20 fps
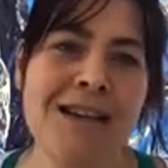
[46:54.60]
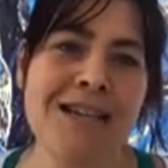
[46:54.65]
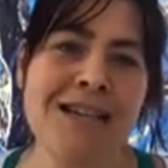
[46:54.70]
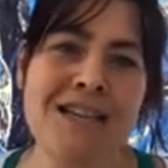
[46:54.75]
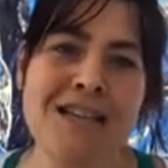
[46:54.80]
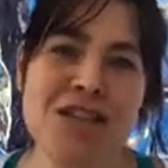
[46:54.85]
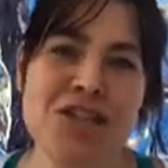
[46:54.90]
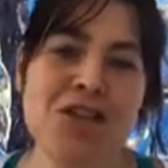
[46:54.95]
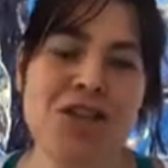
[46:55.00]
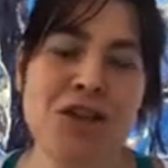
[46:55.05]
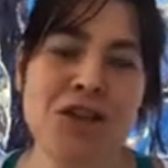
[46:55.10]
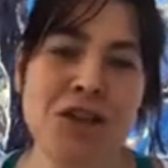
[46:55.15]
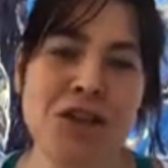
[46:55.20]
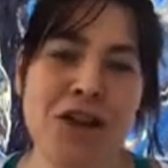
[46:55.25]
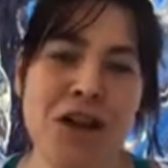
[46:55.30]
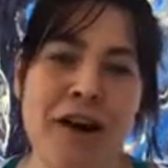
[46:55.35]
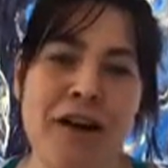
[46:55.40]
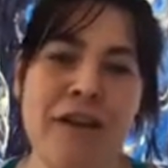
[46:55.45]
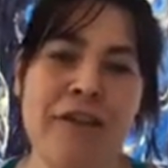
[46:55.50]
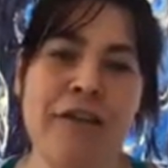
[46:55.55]
unconditional
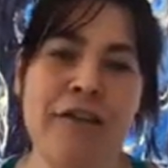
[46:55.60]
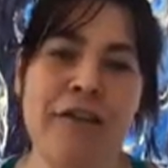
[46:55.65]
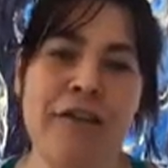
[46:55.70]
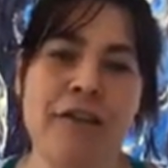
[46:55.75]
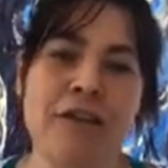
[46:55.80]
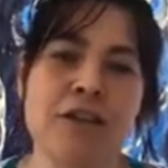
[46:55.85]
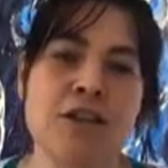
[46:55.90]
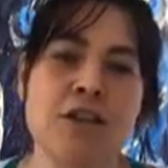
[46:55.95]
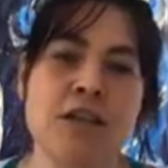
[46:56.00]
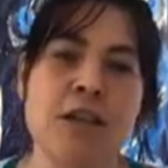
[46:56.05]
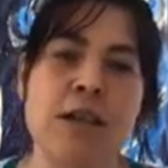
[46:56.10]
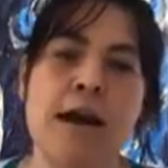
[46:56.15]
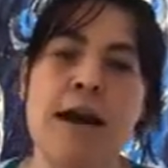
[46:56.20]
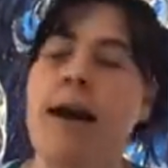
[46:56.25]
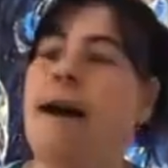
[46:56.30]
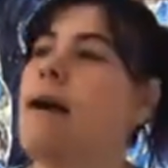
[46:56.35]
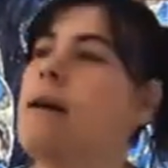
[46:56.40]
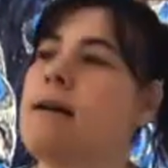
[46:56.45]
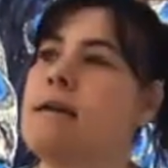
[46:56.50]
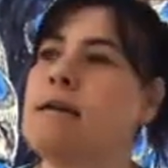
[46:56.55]
love that she
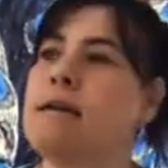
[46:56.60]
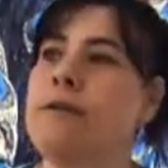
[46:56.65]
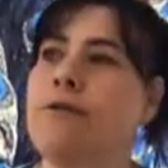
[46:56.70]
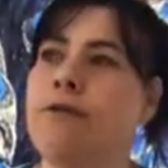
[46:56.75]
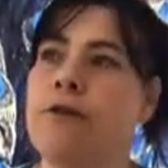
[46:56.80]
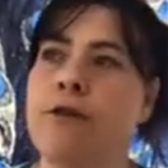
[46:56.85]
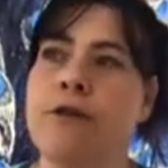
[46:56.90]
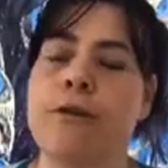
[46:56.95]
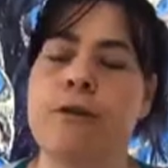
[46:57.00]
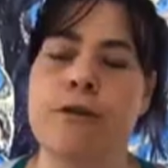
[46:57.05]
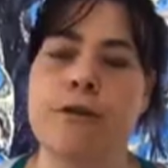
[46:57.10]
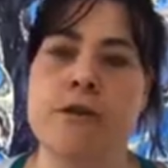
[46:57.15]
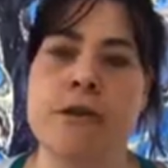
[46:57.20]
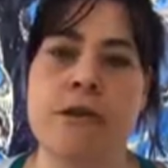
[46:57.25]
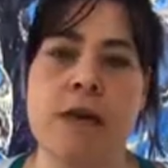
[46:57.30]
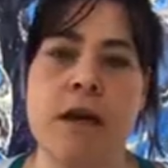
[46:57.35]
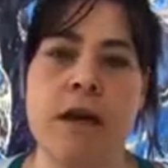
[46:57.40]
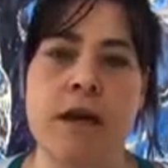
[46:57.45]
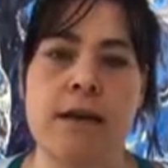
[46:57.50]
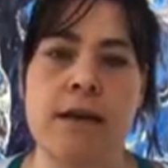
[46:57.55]
has for her
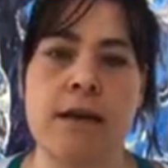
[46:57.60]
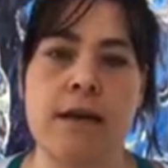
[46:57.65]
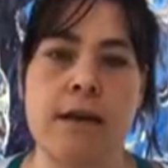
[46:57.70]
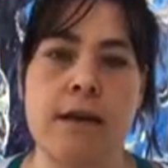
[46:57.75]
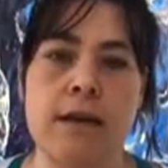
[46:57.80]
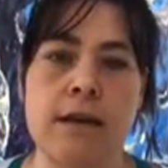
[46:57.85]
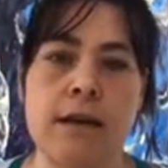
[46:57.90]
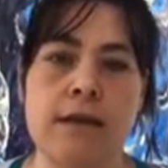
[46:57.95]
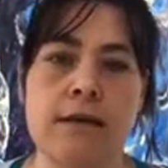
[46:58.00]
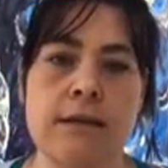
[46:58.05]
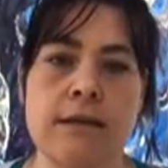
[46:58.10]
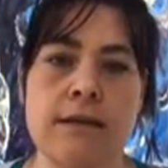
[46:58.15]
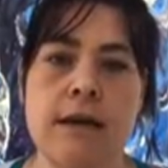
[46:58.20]
son is